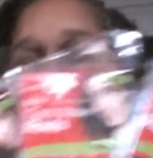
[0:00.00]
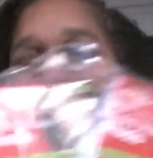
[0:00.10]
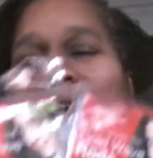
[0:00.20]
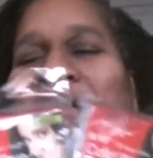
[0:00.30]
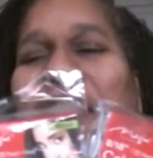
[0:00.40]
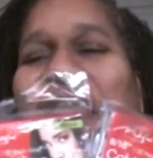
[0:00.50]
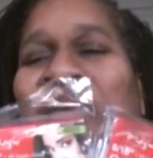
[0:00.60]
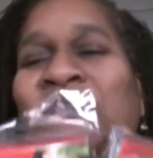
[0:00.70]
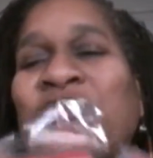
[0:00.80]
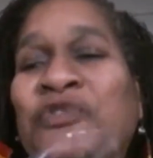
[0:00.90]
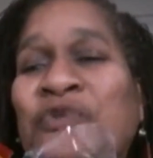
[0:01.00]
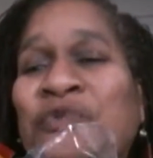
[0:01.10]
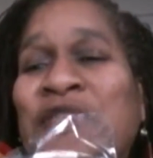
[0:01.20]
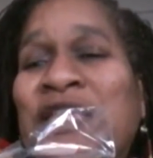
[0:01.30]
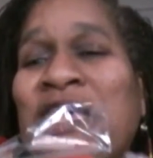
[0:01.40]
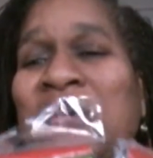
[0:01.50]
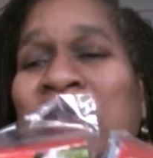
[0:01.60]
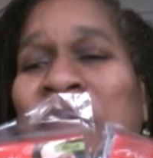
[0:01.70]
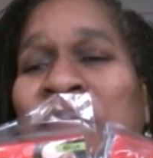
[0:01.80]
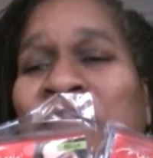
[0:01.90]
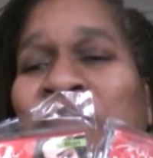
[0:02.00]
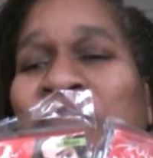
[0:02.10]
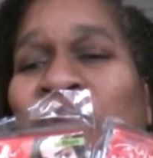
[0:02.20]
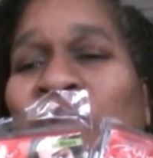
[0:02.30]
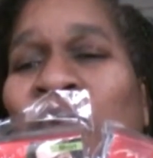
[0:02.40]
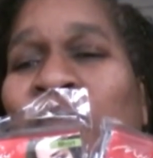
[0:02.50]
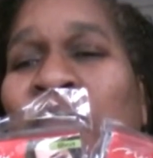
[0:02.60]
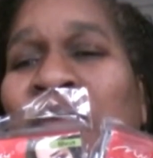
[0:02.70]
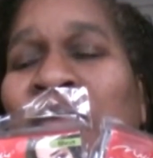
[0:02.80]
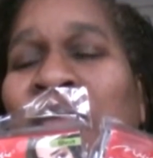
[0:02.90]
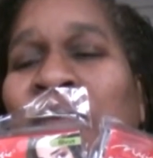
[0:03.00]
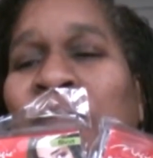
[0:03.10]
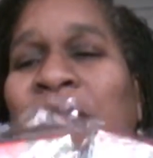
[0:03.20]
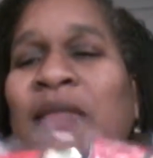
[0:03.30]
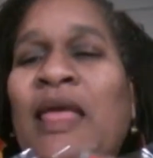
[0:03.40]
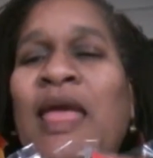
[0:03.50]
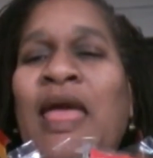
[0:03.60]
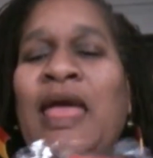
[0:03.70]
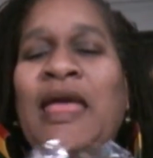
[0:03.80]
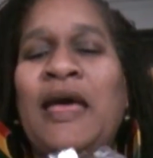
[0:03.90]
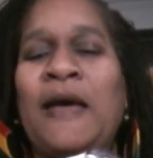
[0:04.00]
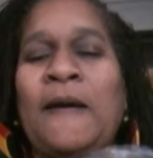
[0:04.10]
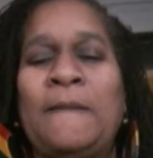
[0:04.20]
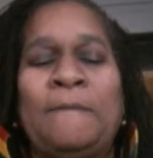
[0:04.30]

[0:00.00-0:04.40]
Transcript: And soon to come will be a